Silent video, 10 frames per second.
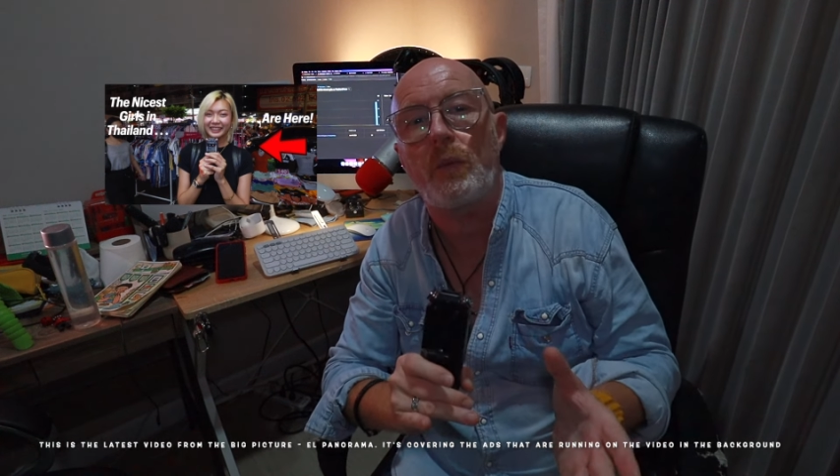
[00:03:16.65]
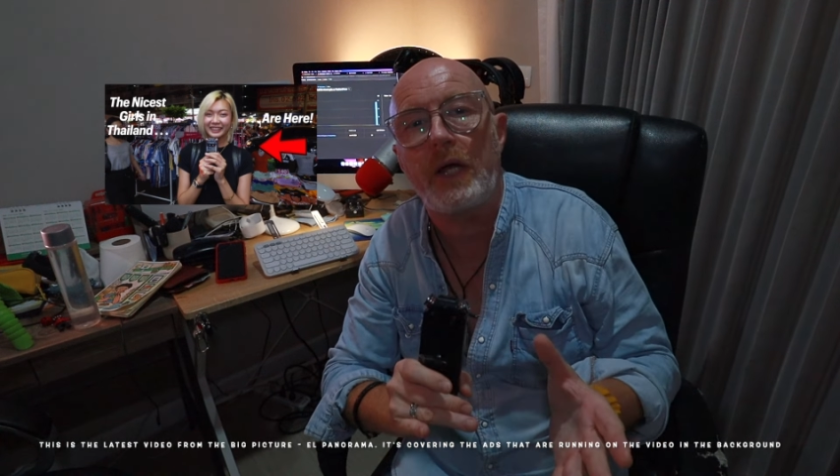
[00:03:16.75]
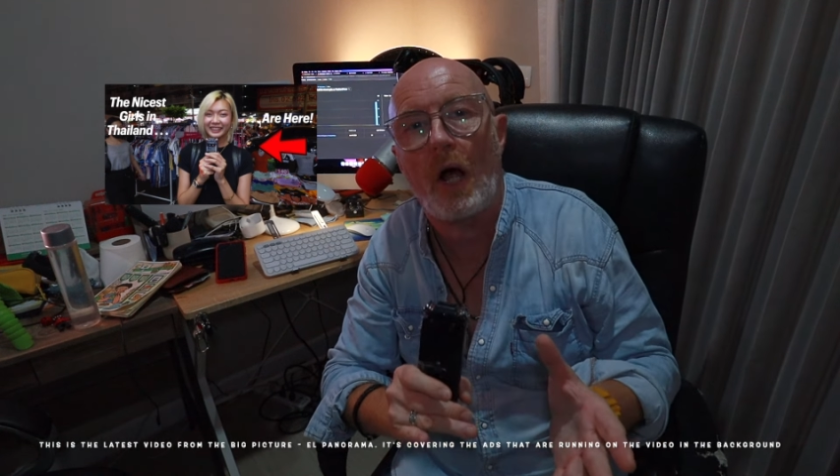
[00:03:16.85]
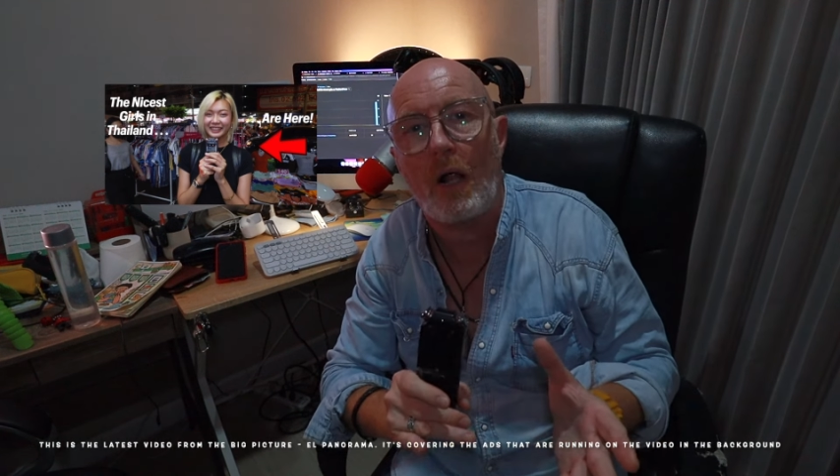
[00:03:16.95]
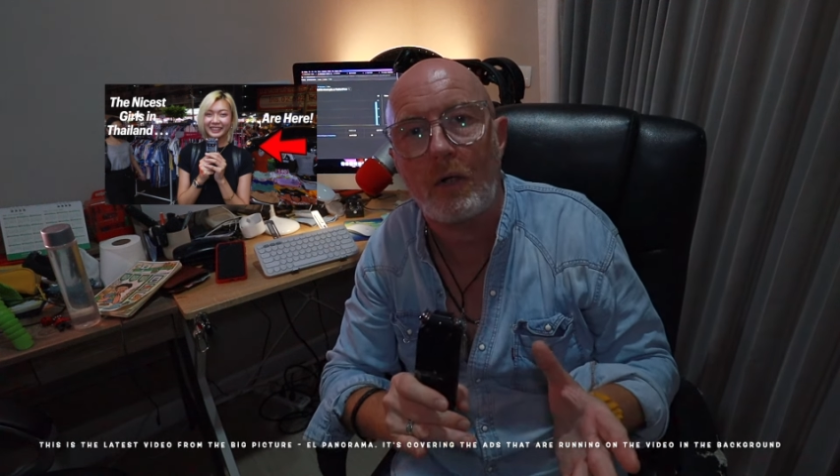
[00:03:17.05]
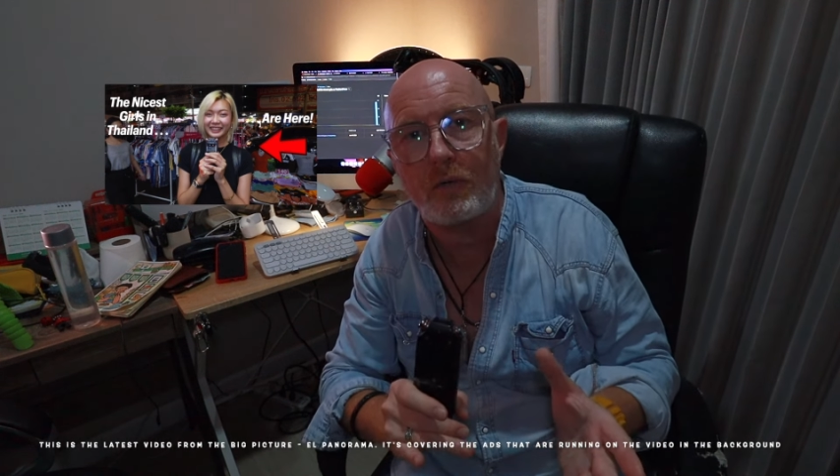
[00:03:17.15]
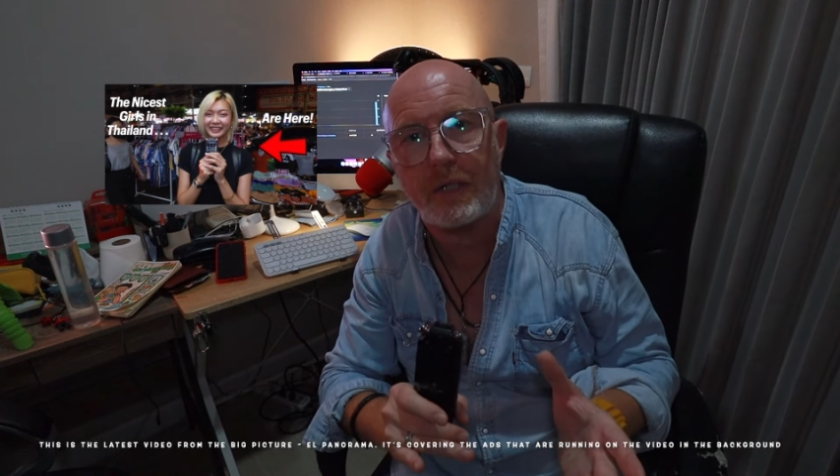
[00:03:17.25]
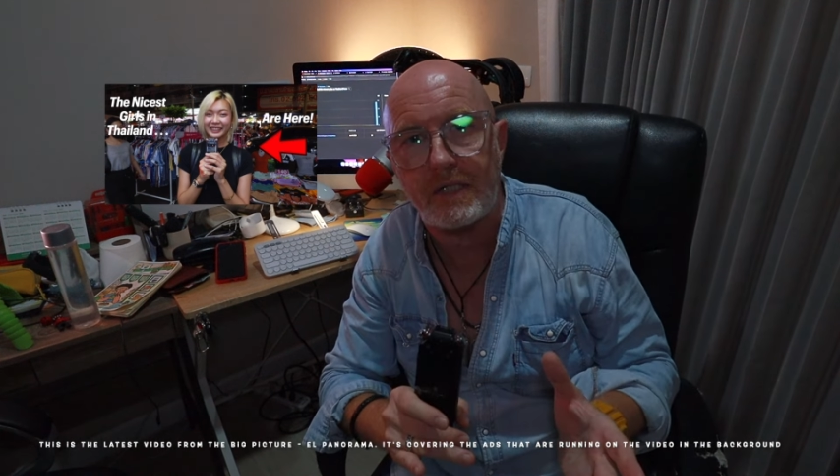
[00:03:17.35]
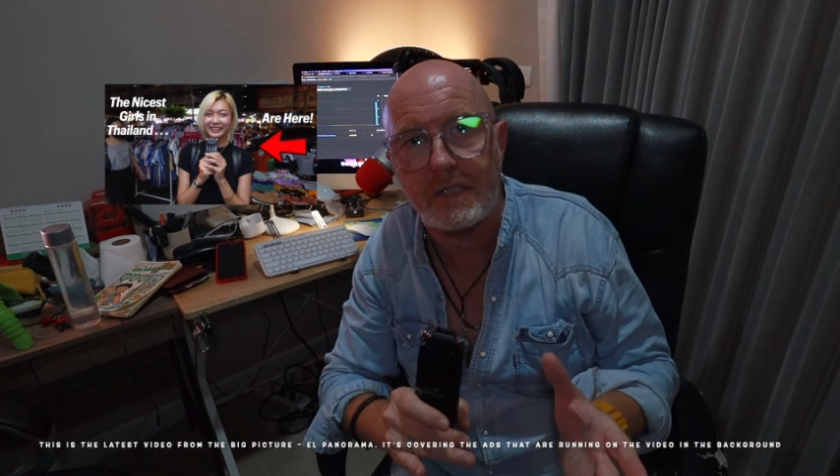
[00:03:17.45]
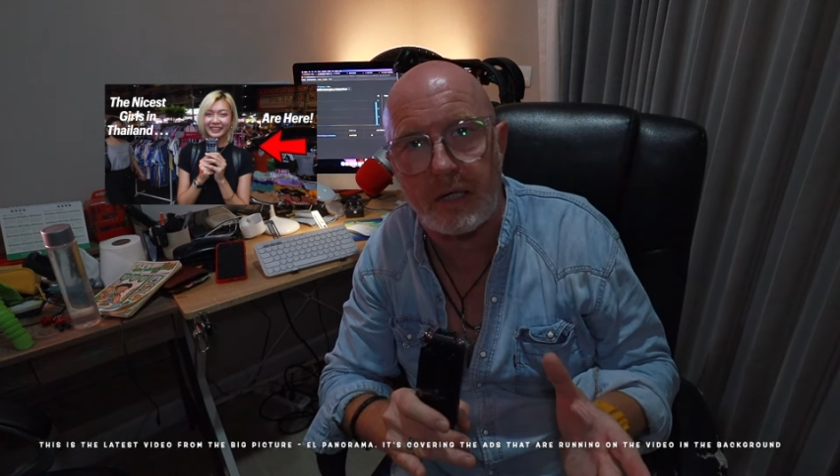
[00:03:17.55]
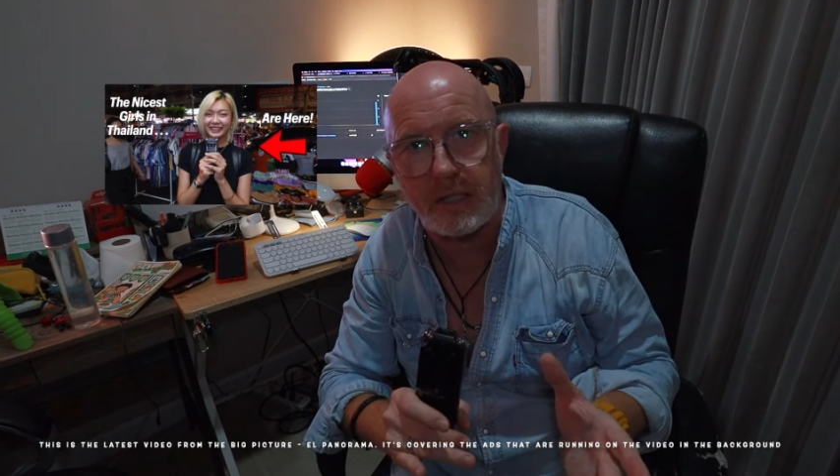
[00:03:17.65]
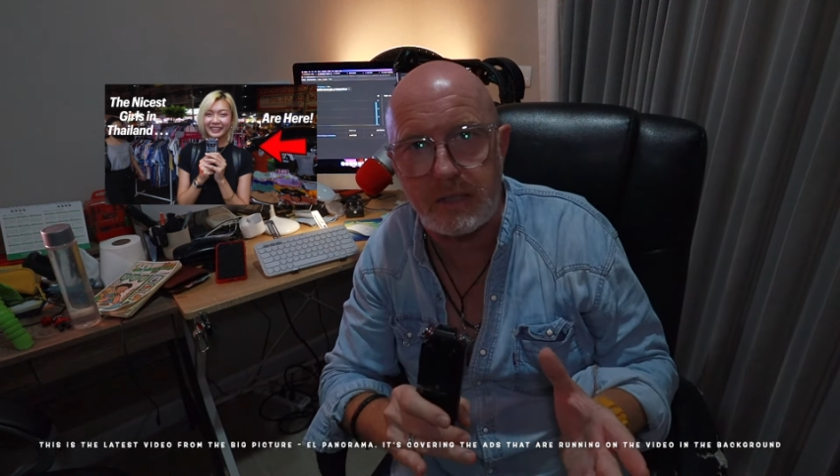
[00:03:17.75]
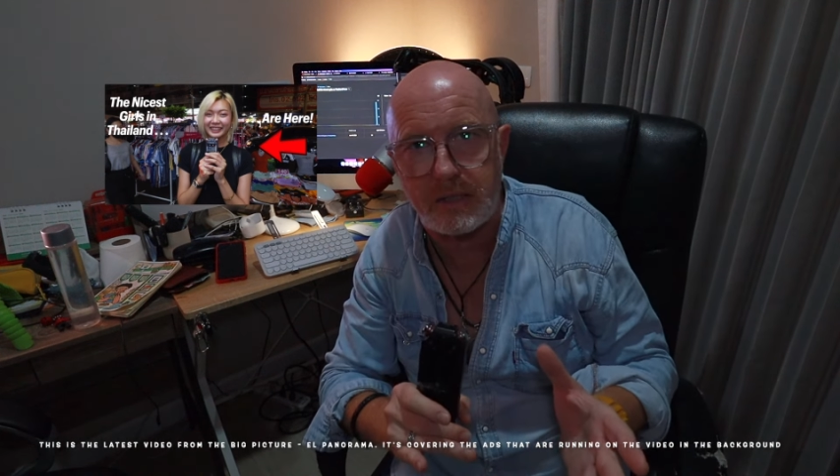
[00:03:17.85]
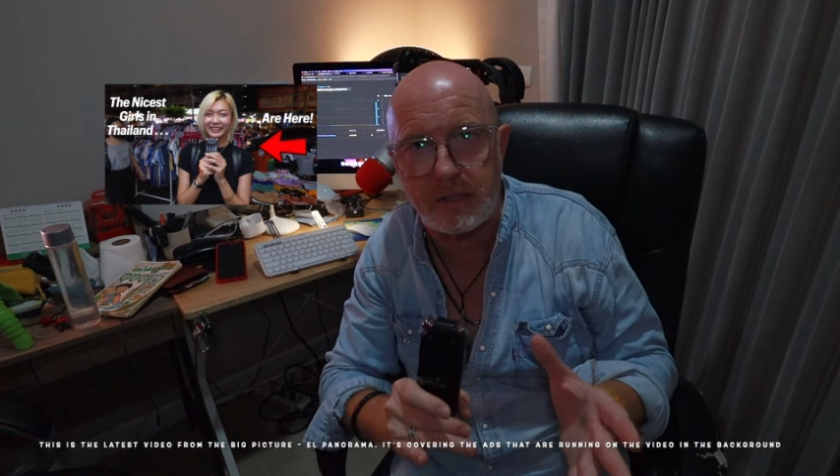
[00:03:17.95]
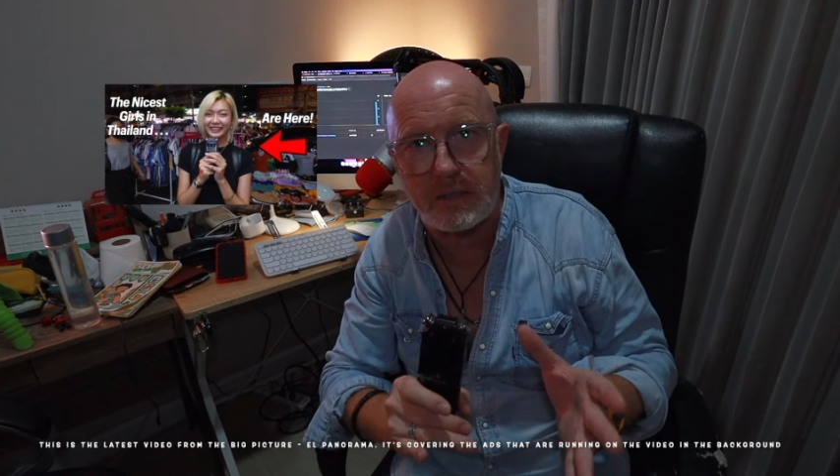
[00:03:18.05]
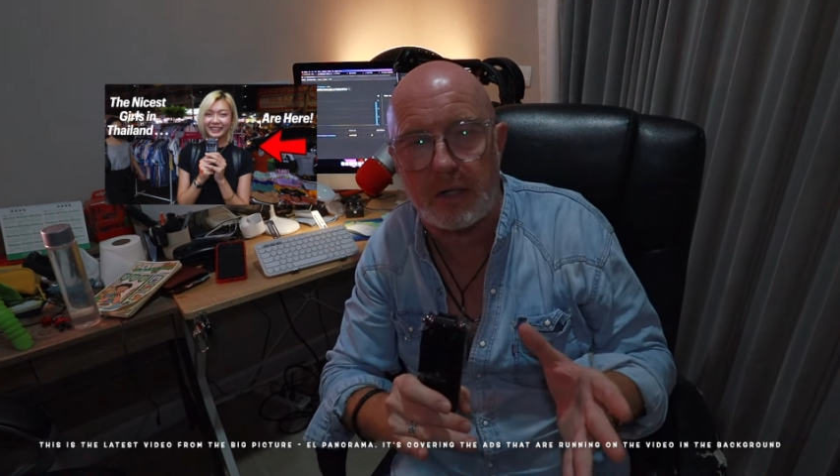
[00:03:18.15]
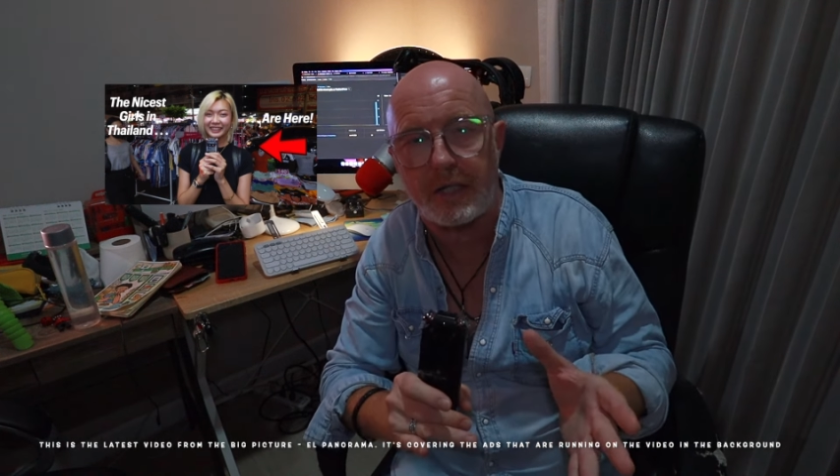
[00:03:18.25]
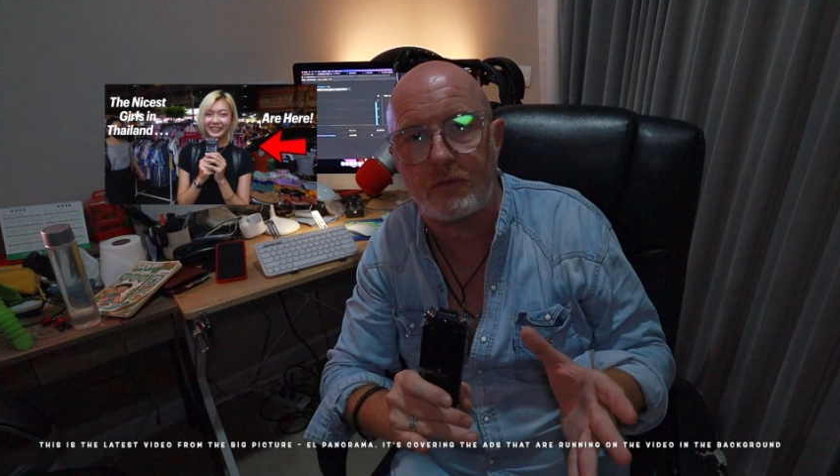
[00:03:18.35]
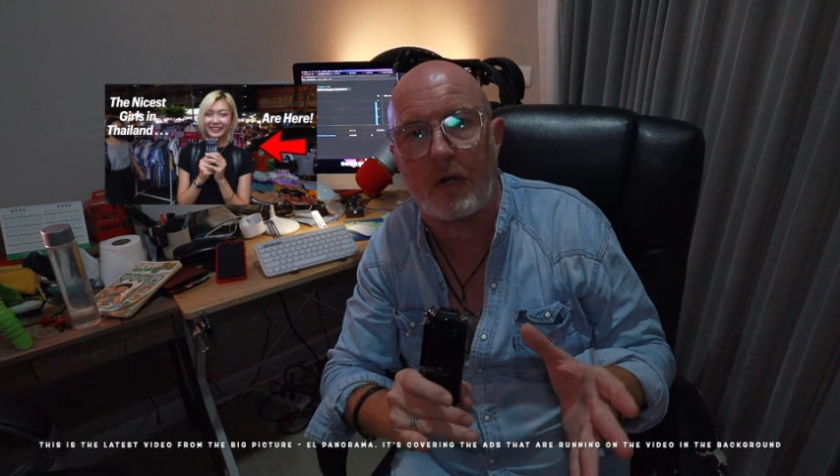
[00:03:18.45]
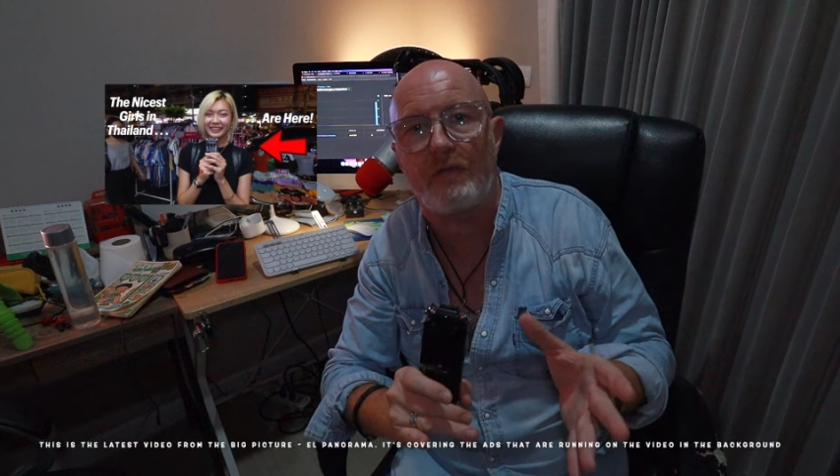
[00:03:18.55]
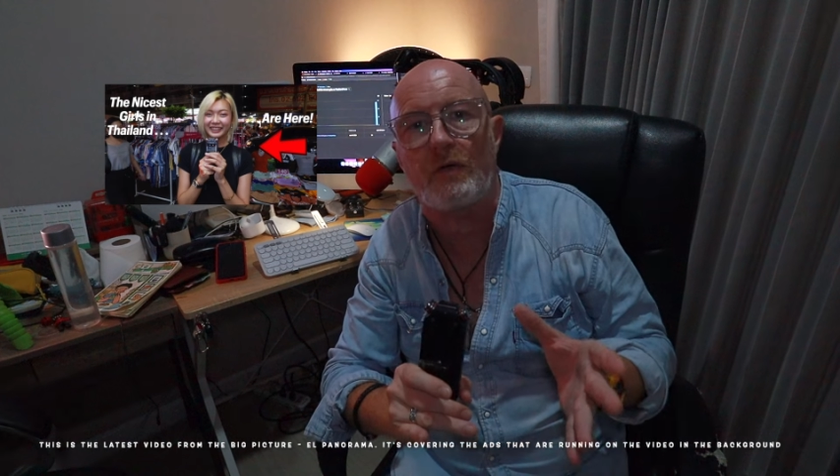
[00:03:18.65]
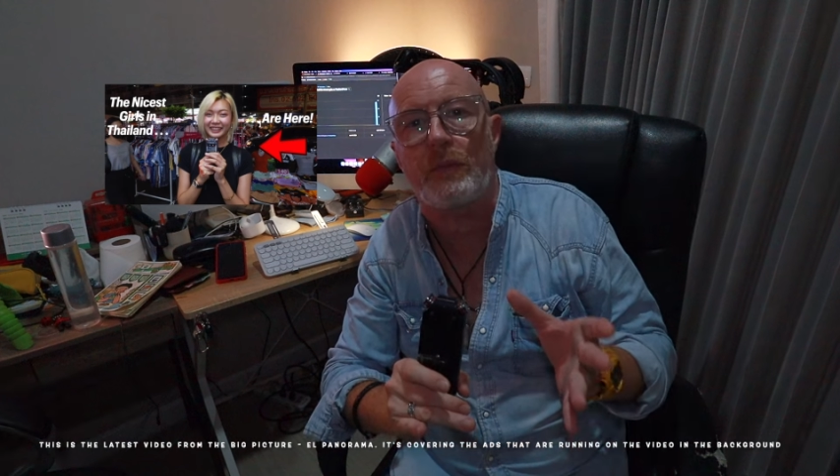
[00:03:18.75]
We all criticise the Thai driving.